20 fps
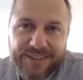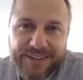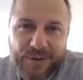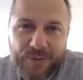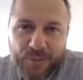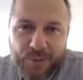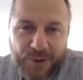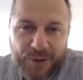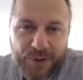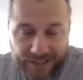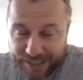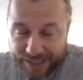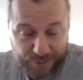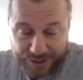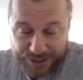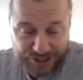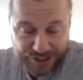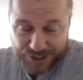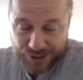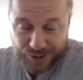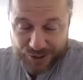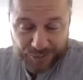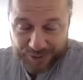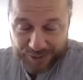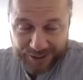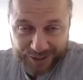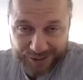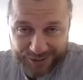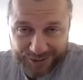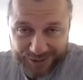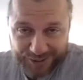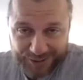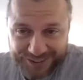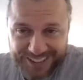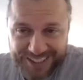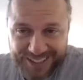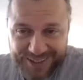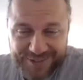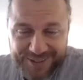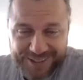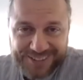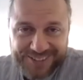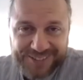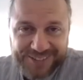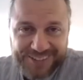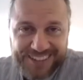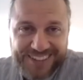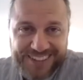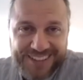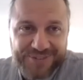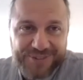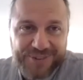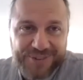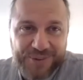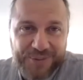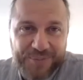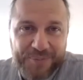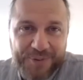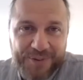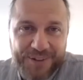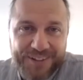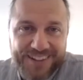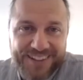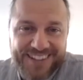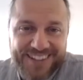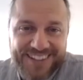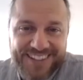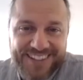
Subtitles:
What language should we use? That was a really difficult point